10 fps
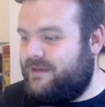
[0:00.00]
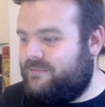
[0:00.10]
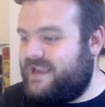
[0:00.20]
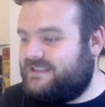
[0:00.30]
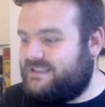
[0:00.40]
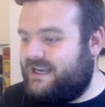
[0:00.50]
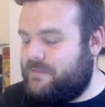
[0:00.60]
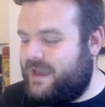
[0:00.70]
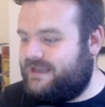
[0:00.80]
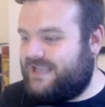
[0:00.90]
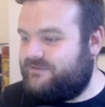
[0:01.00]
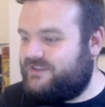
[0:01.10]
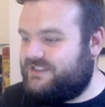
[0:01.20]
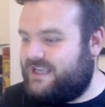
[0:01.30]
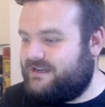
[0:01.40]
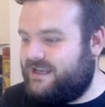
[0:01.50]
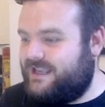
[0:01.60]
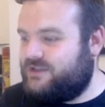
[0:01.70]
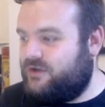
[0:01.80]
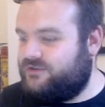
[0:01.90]
basically makes Heaven Sent
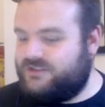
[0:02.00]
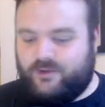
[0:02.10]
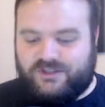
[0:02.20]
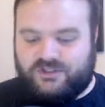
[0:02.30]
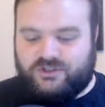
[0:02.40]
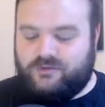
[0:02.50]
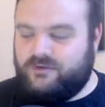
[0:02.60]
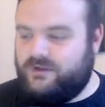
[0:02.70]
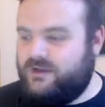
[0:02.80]
inconsequential,